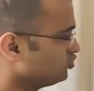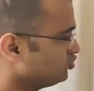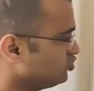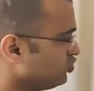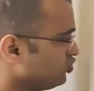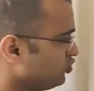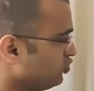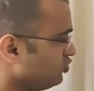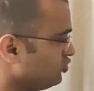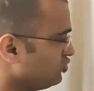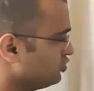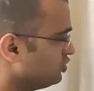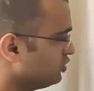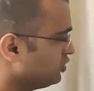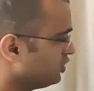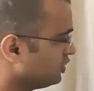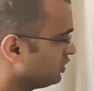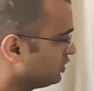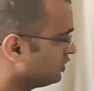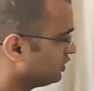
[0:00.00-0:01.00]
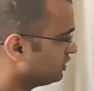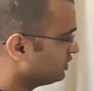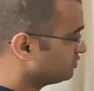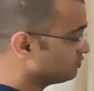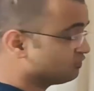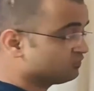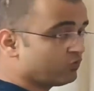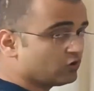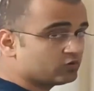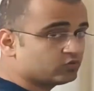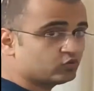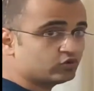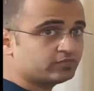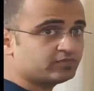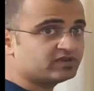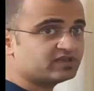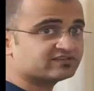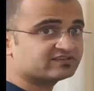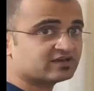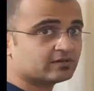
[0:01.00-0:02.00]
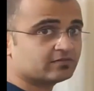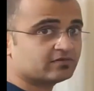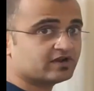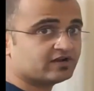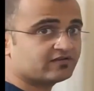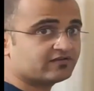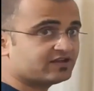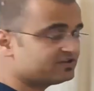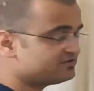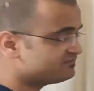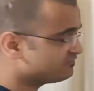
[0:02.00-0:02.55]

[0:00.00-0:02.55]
So what would be the subnet